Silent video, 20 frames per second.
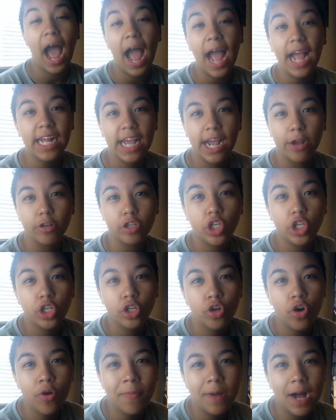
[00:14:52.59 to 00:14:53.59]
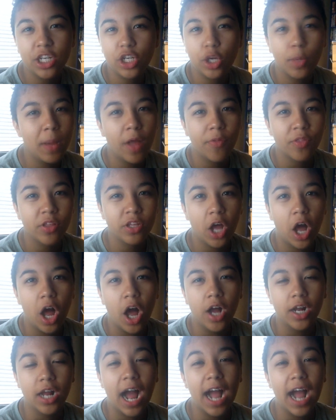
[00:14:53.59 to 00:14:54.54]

I care too much about the dog.